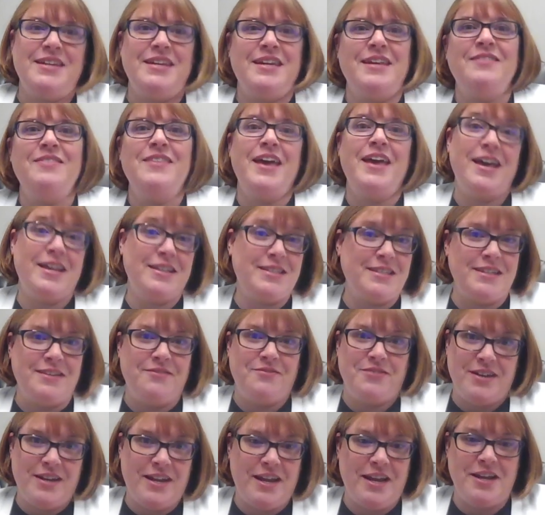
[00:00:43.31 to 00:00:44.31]
And that's
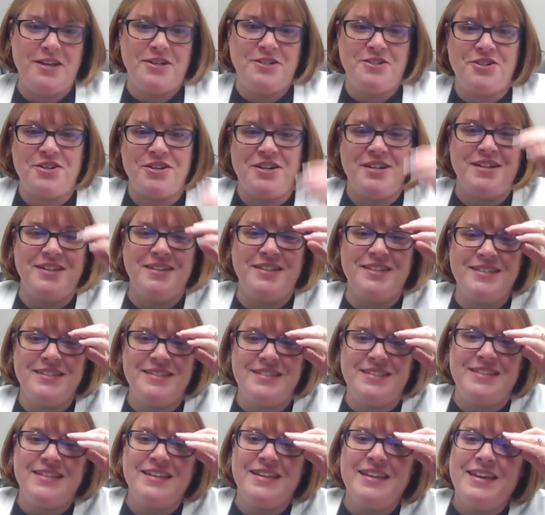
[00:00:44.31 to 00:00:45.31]
even
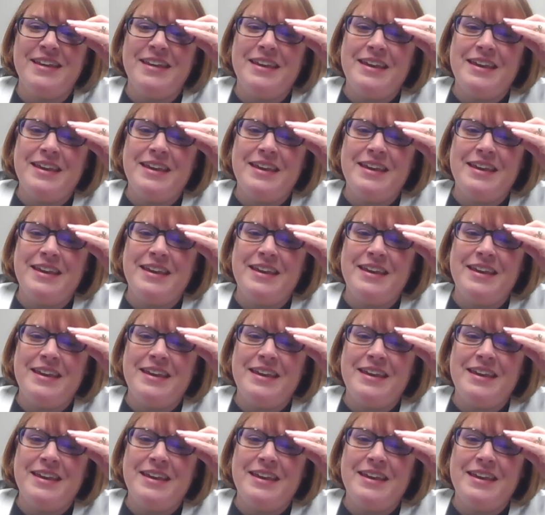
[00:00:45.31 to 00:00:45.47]
dangerous.